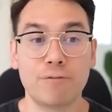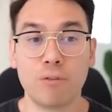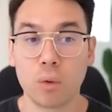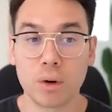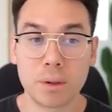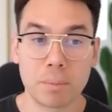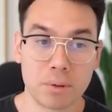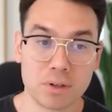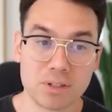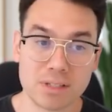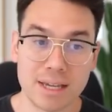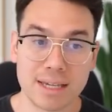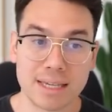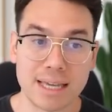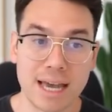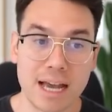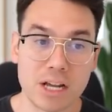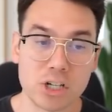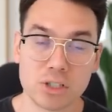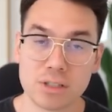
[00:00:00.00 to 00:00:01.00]
40%
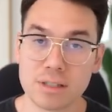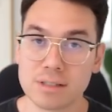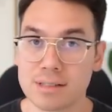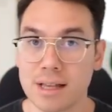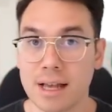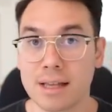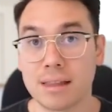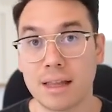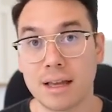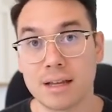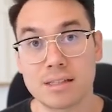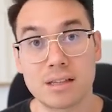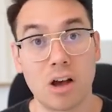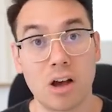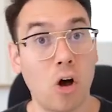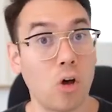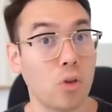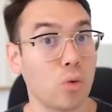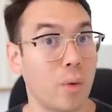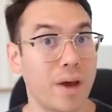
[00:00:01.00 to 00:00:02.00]
cash on the sidelines
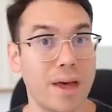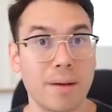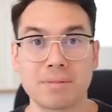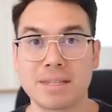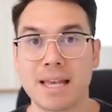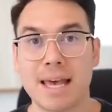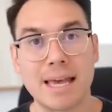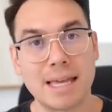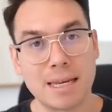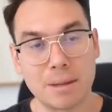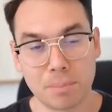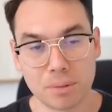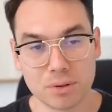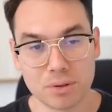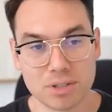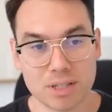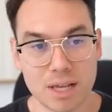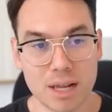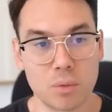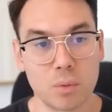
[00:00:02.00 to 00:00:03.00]
all the way up to
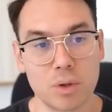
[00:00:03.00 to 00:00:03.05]
80%,